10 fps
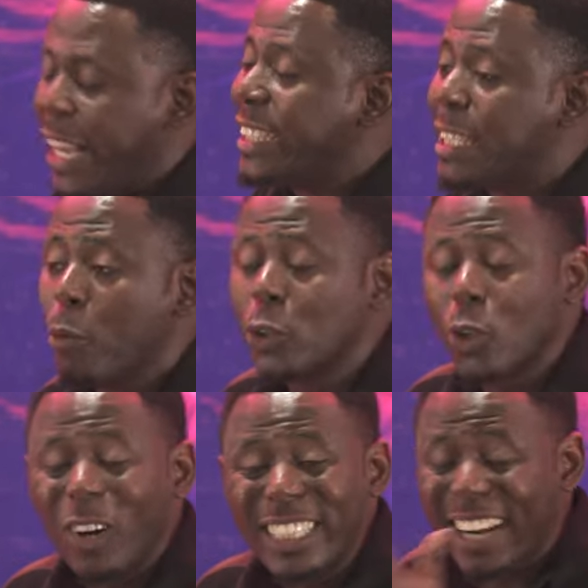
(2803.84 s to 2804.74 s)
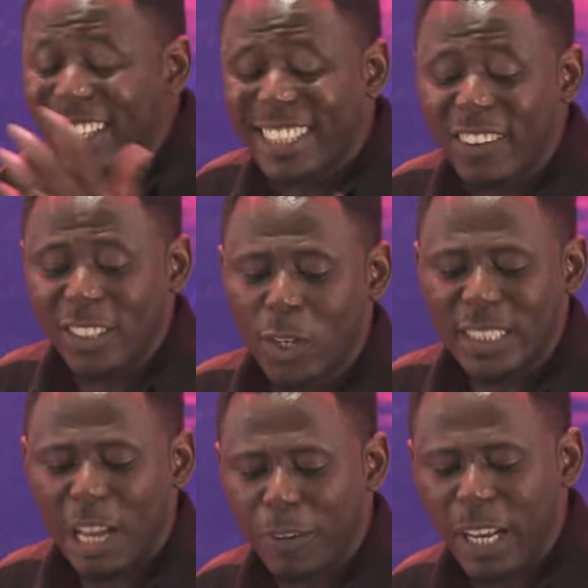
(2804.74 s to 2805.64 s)
It's the most underrated
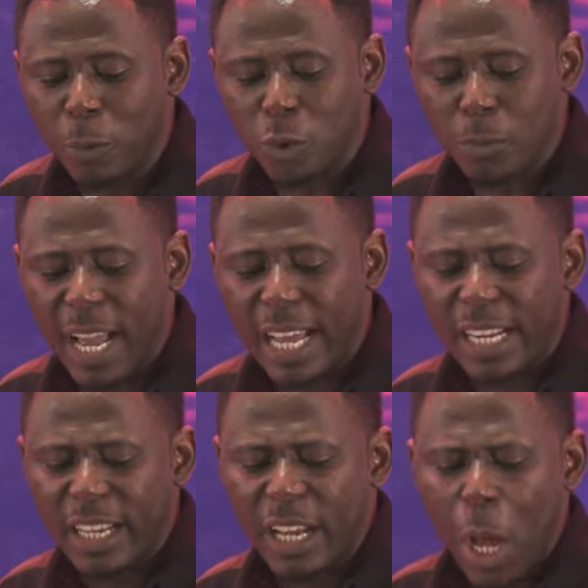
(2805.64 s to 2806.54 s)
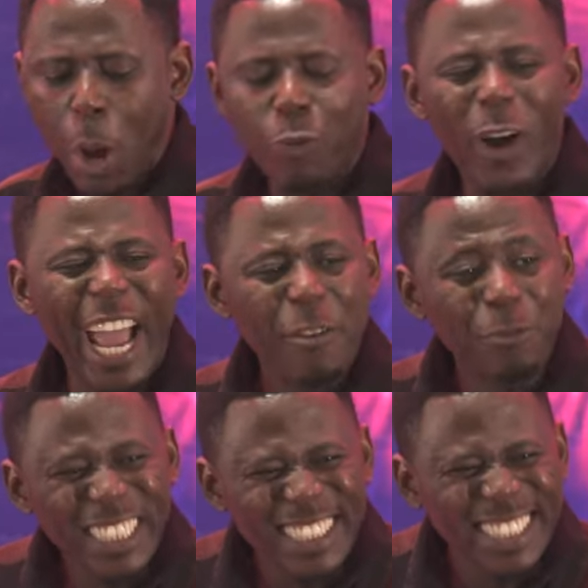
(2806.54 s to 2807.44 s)
resource available to man. For
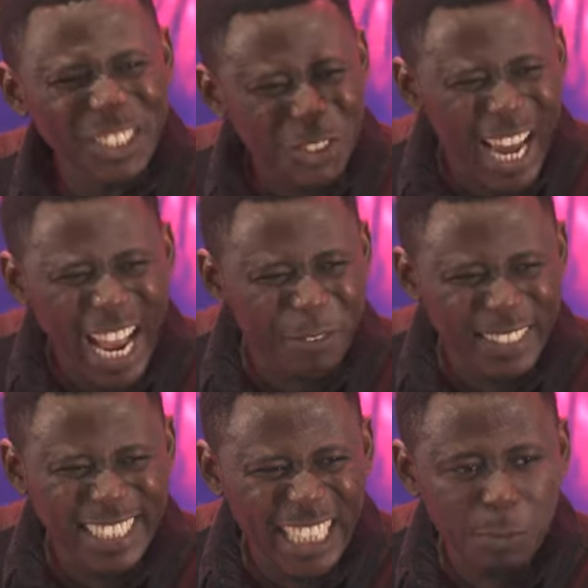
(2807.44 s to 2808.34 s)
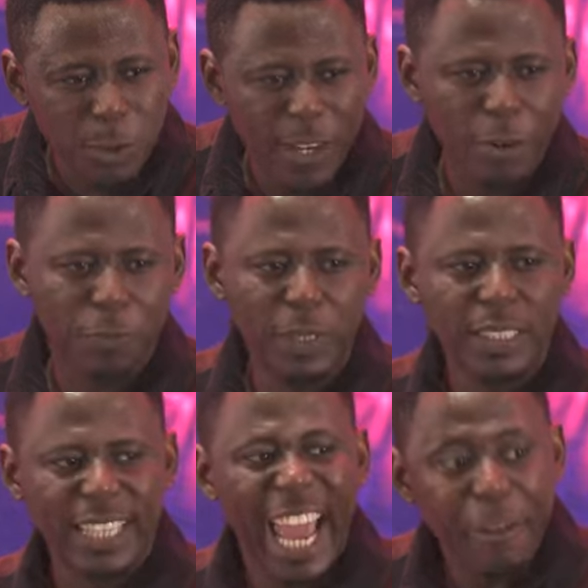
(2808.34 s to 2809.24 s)
everything thrives in the atmosphere of
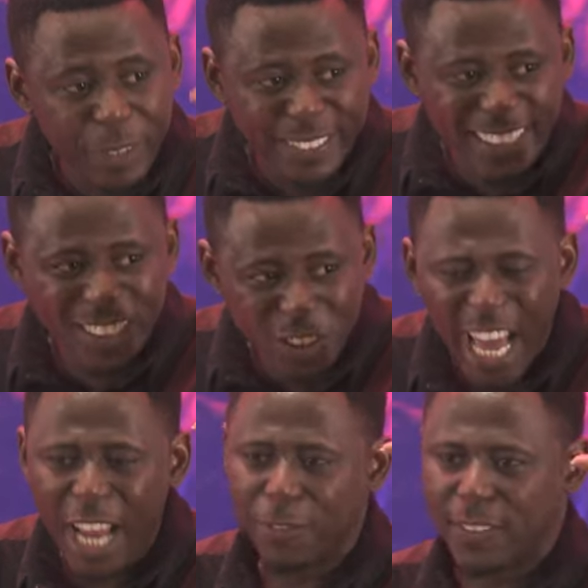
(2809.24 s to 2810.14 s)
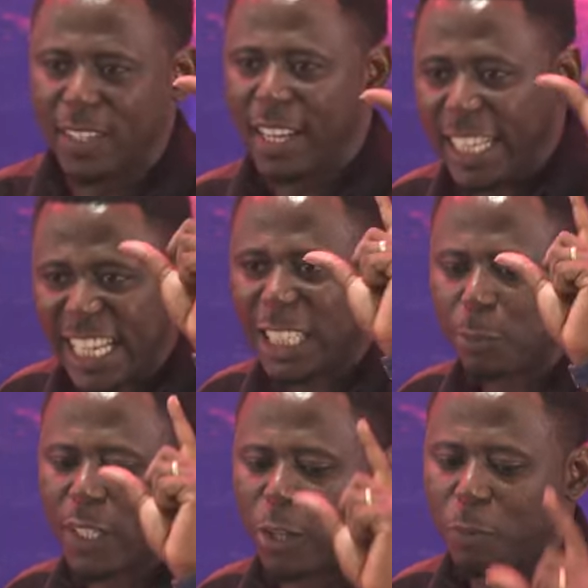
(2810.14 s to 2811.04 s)
peace. Everything thrives in the
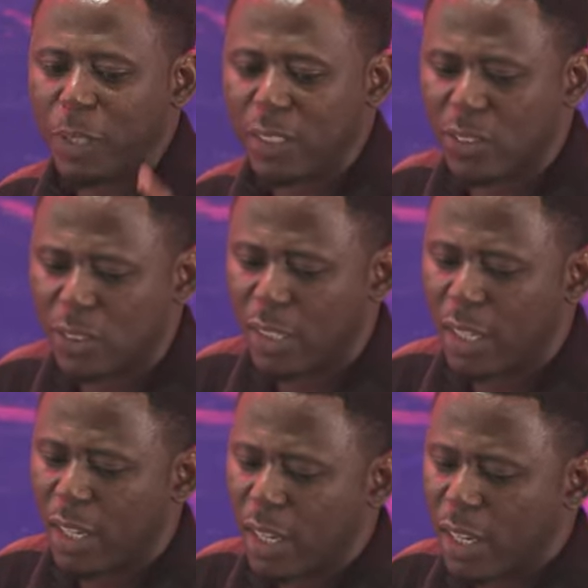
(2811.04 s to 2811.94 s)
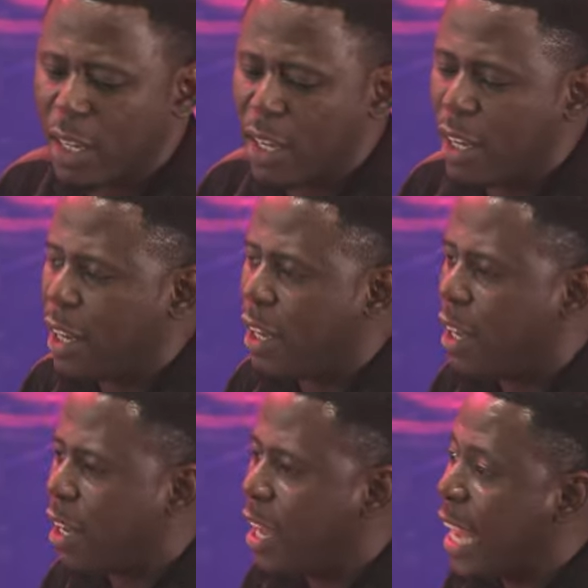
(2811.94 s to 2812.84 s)
atmosphere of peace.
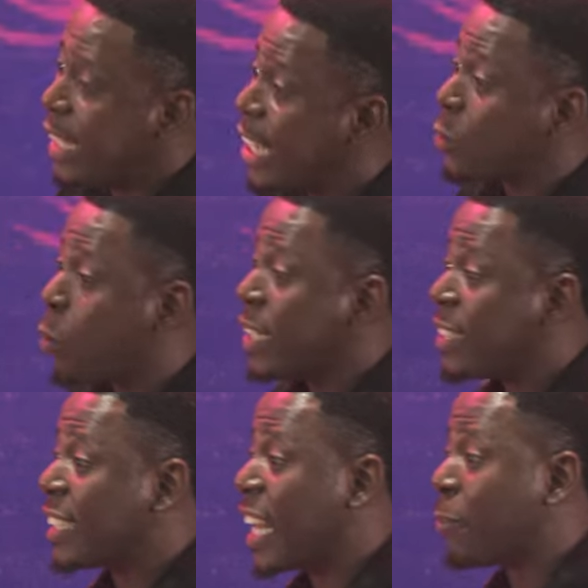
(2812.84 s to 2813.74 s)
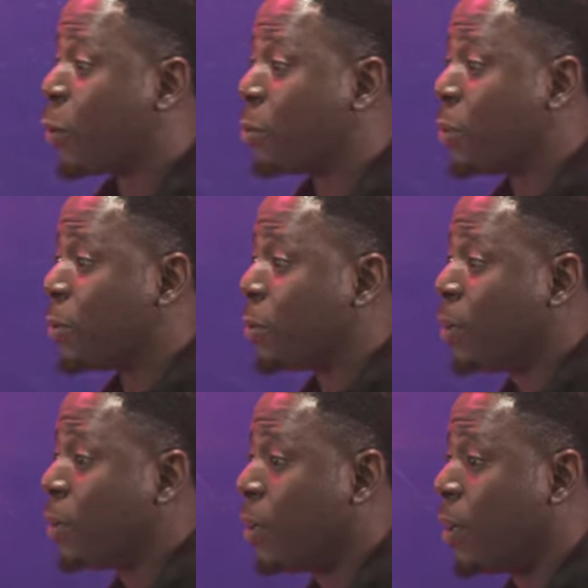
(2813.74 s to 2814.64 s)
And yes, what it takes that from you.
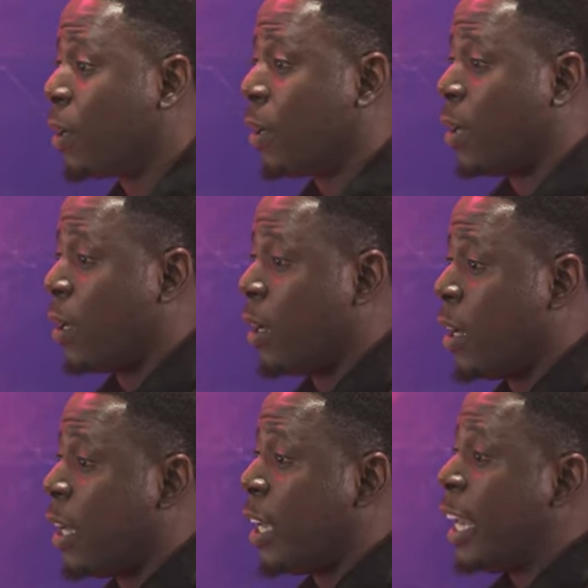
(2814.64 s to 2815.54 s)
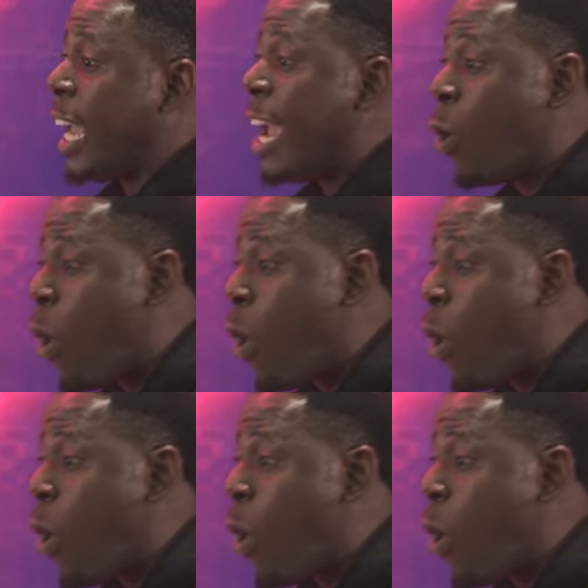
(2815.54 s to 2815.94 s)
A